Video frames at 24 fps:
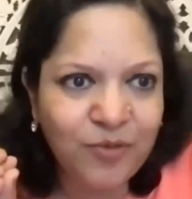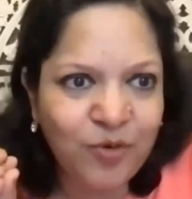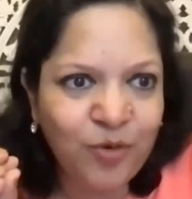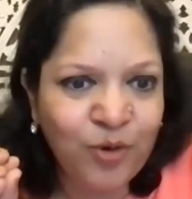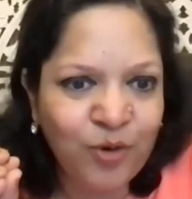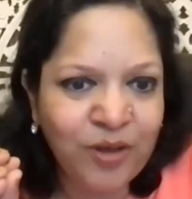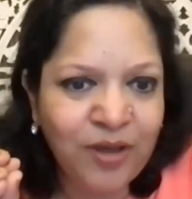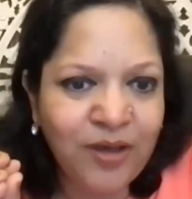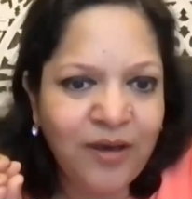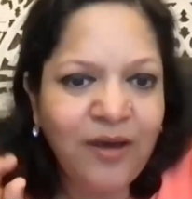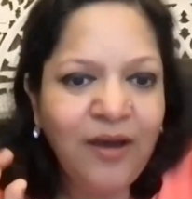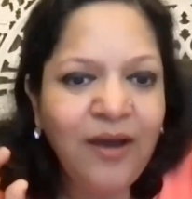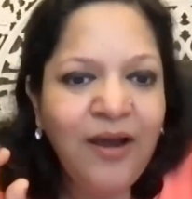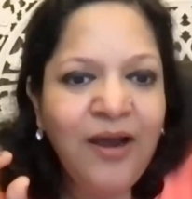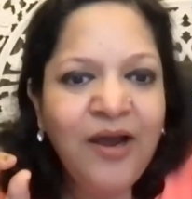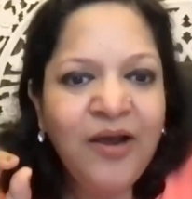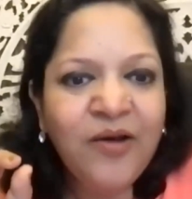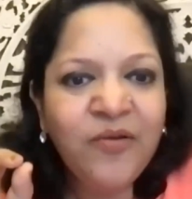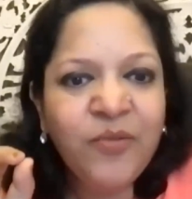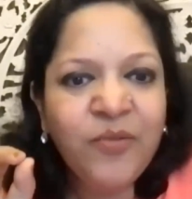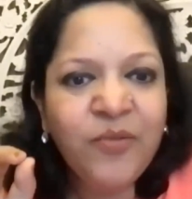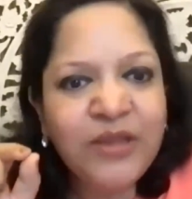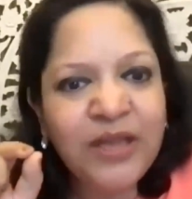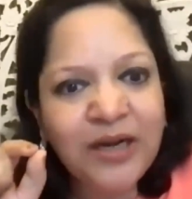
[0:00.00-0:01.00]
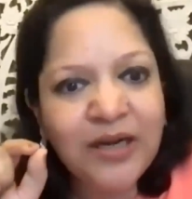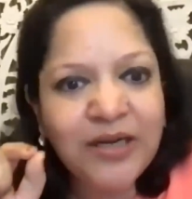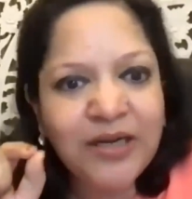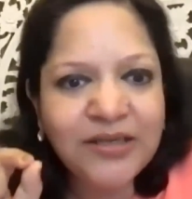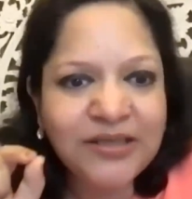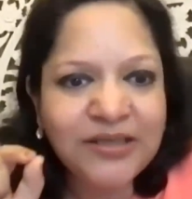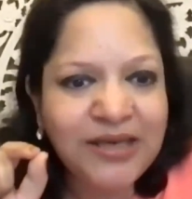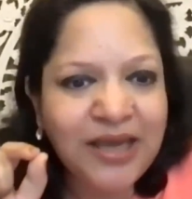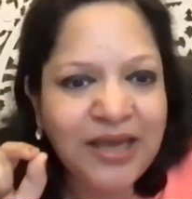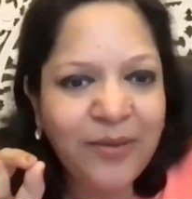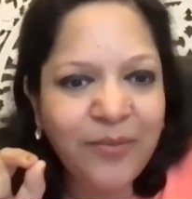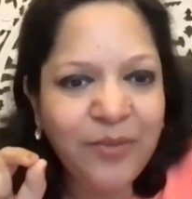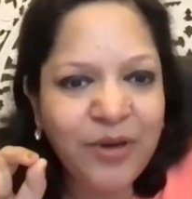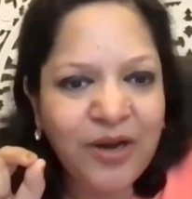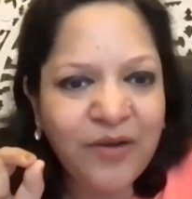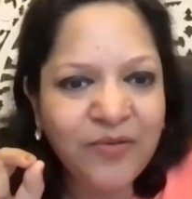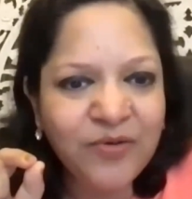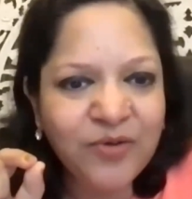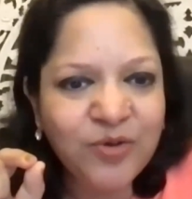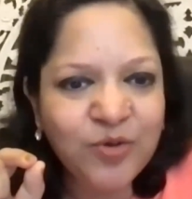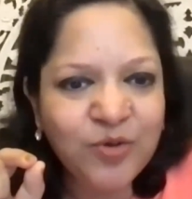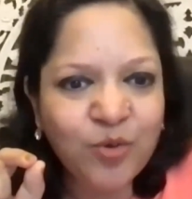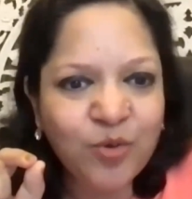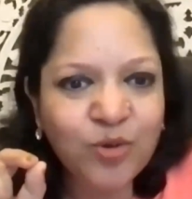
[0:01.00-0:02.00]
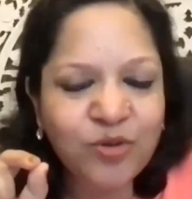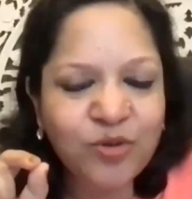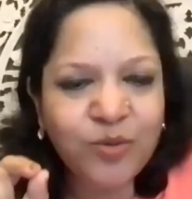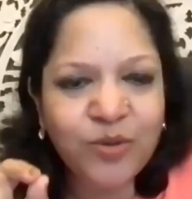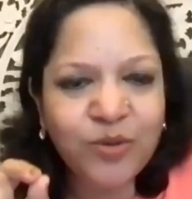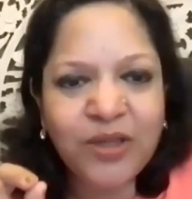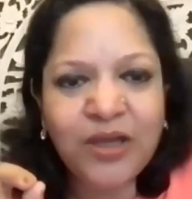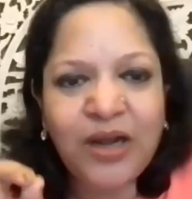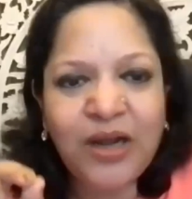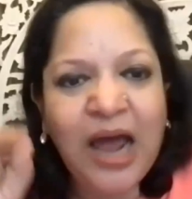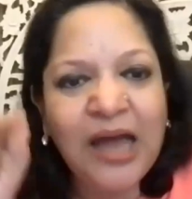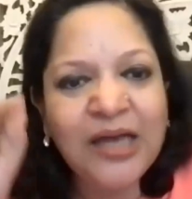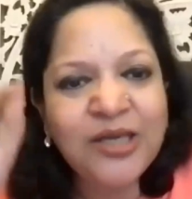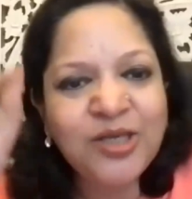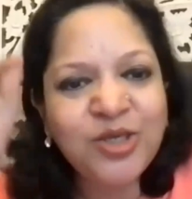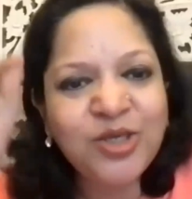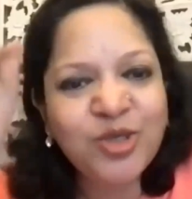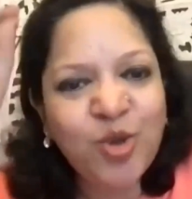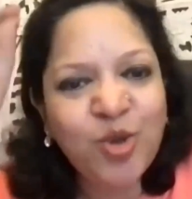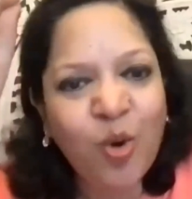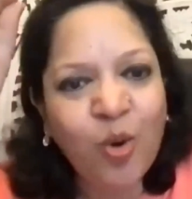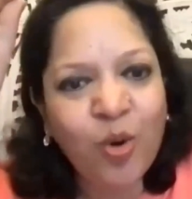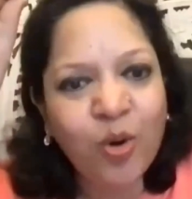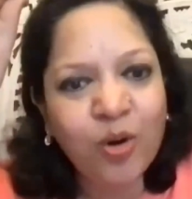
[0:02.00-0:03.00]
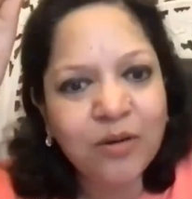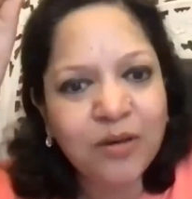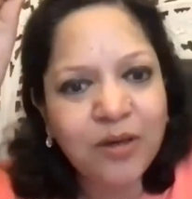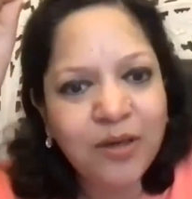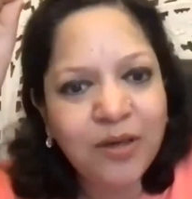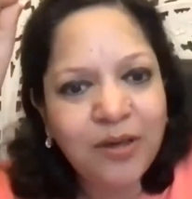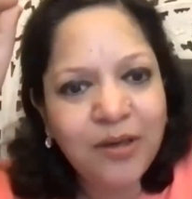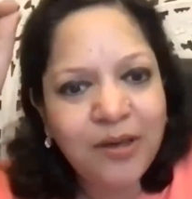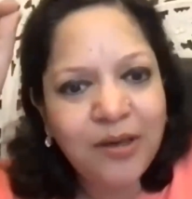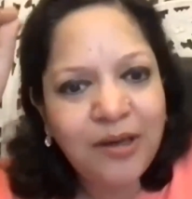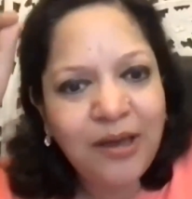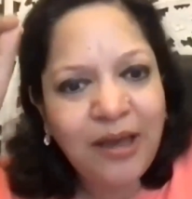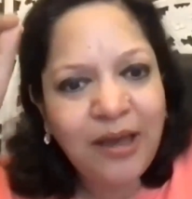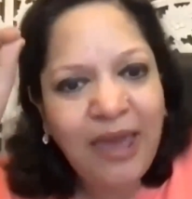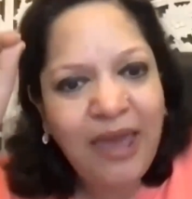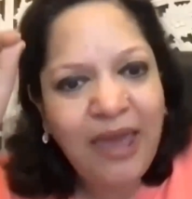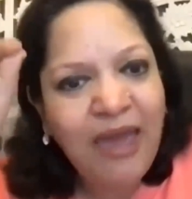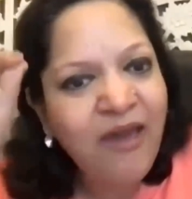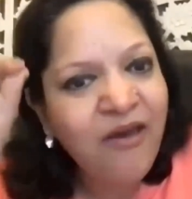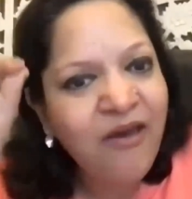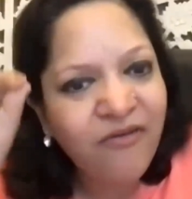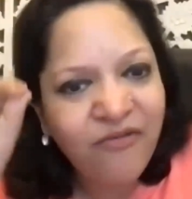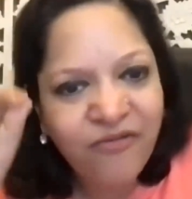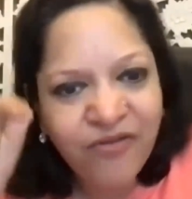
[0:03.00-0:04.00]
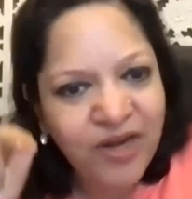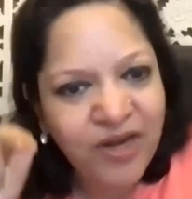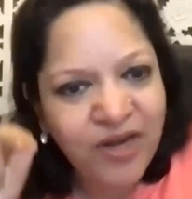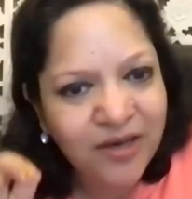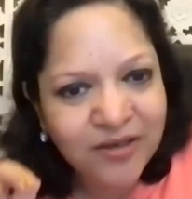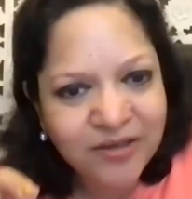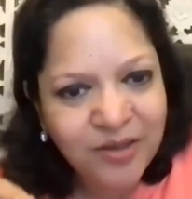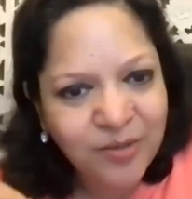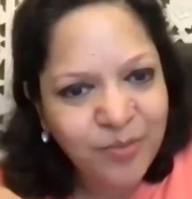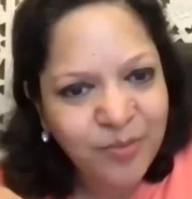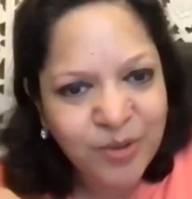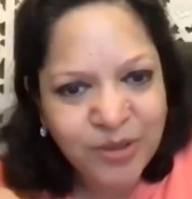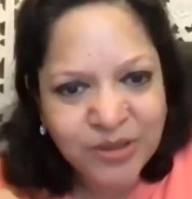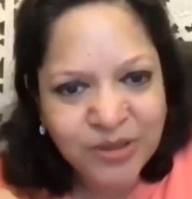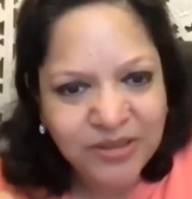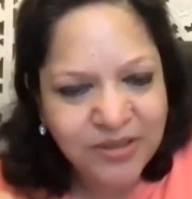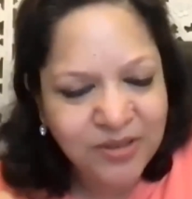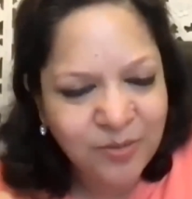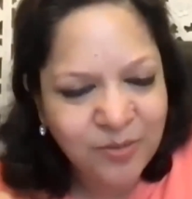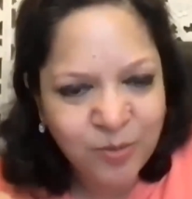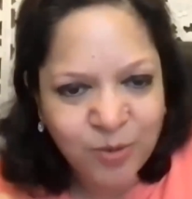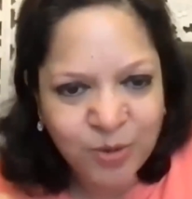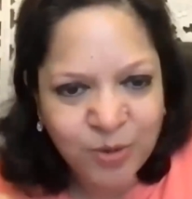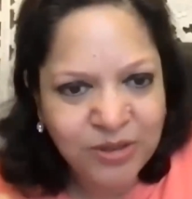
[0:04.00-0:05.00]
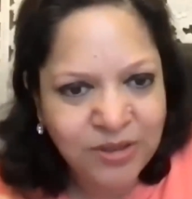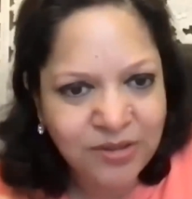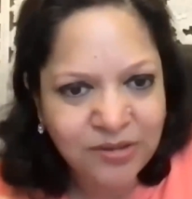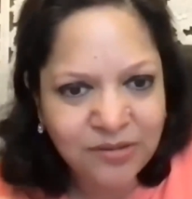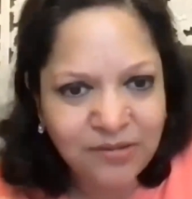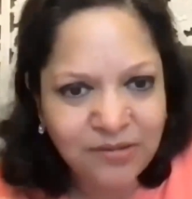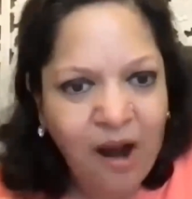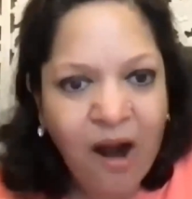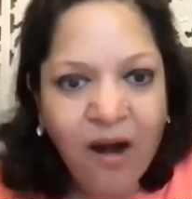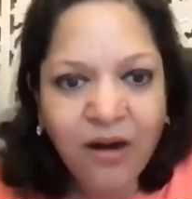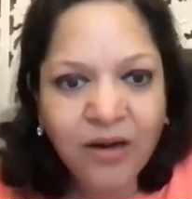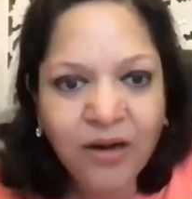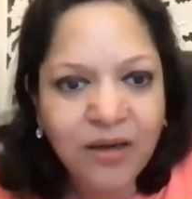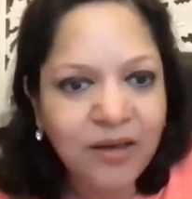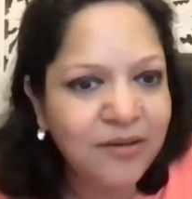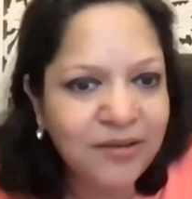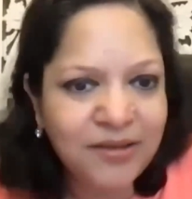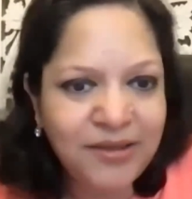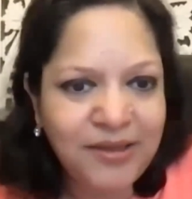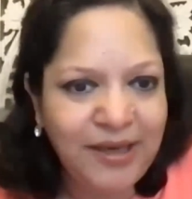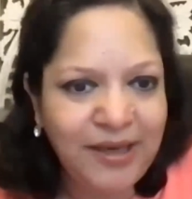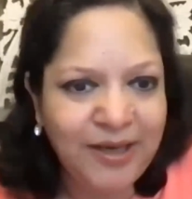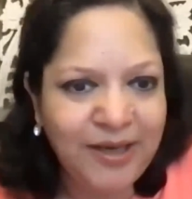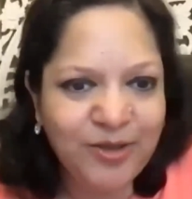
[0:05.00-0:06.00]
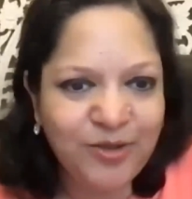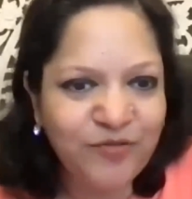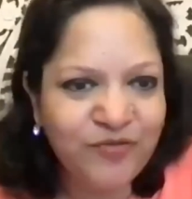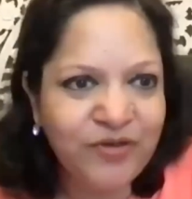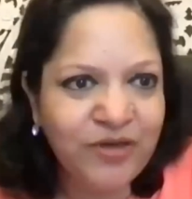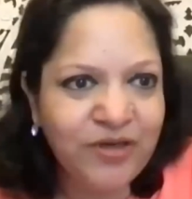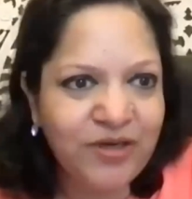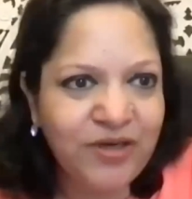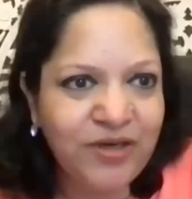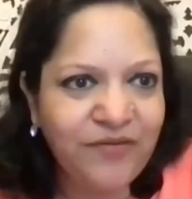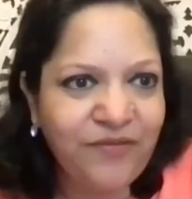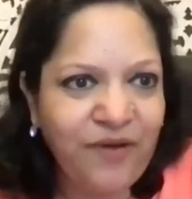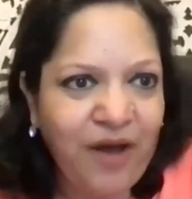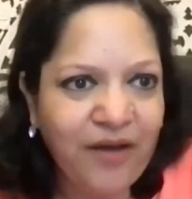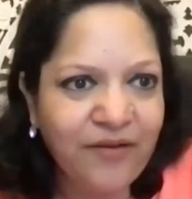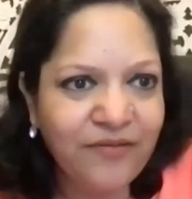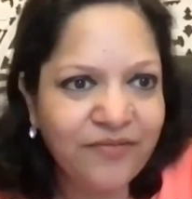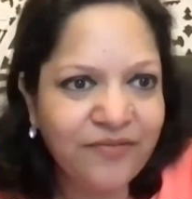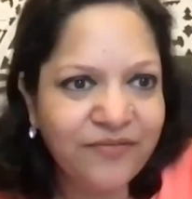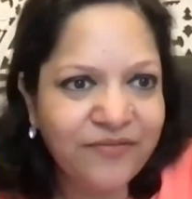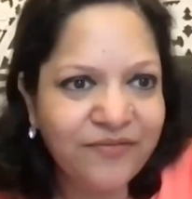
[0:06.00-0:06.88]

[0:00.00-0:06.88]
Okay, when that list came and I was quoted over there, I saw every other person was under the age of 35.